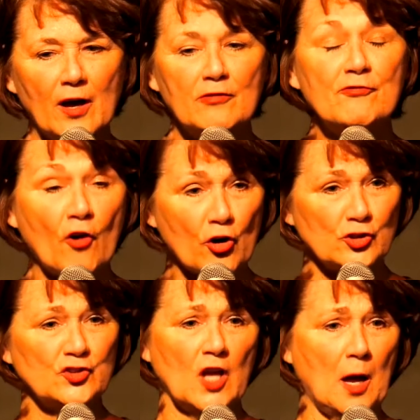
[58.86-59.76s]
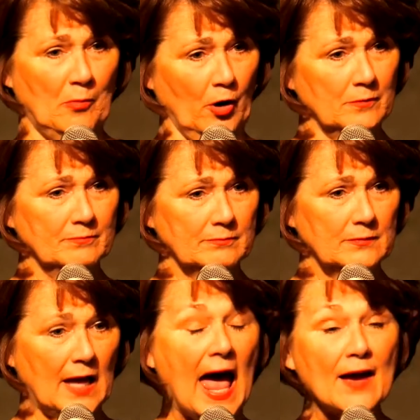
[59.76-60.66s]
the first summer
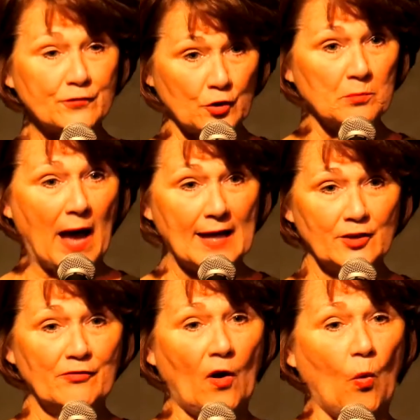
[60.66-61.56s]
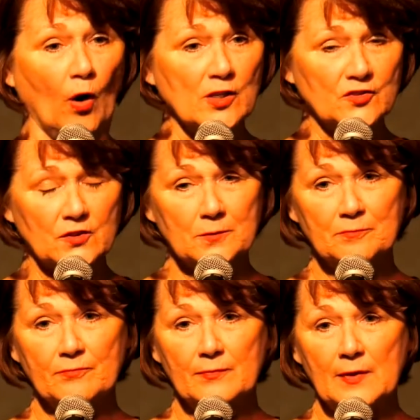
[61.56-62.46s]
after my divorce,
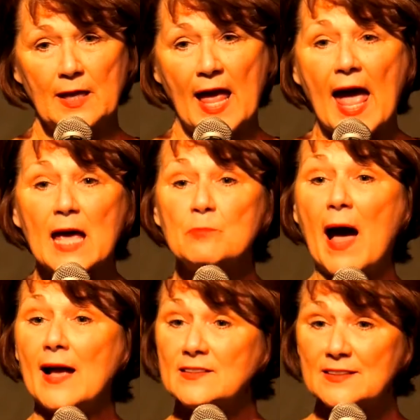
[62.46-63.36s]
and my